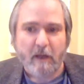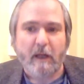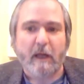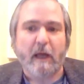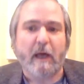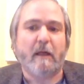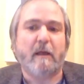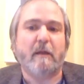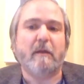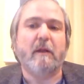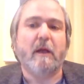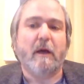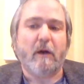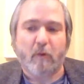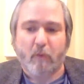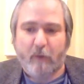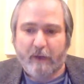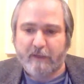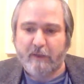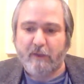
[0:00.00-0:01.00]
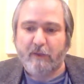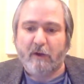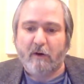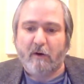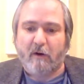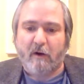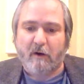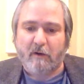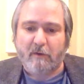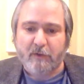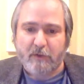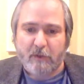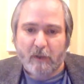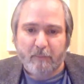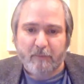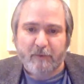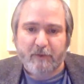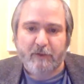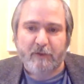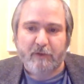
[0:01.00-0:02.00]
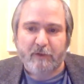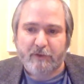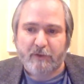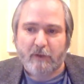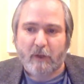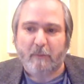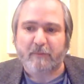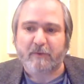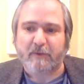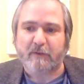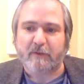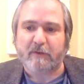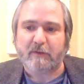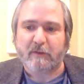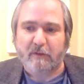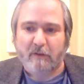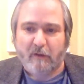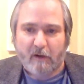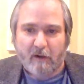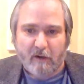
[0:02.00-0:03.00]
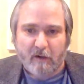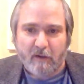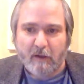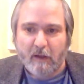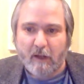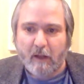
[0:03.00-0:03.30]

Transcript: And granted, there are assumptions. The assumptions are